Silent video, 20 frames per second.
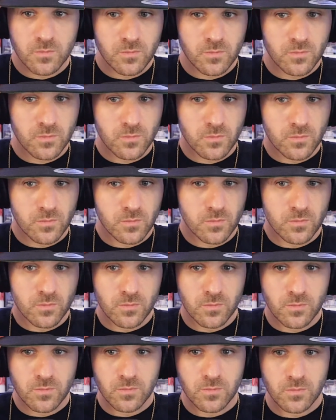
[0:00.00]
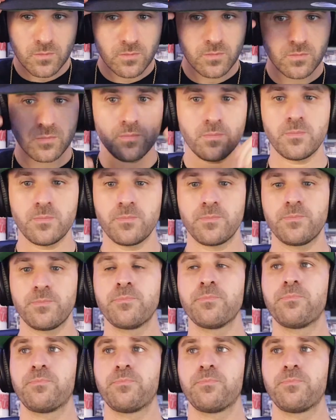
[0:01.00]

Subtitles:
He pitched good. They're going to say,